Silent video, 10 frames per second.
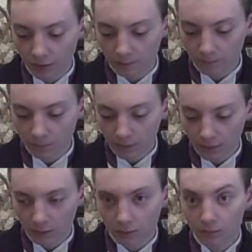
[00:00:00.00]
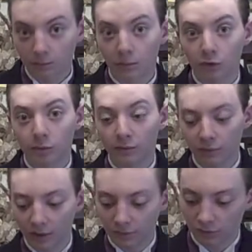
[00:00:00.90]
them. Multiple
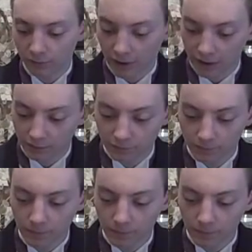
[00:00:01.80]
flavors we have.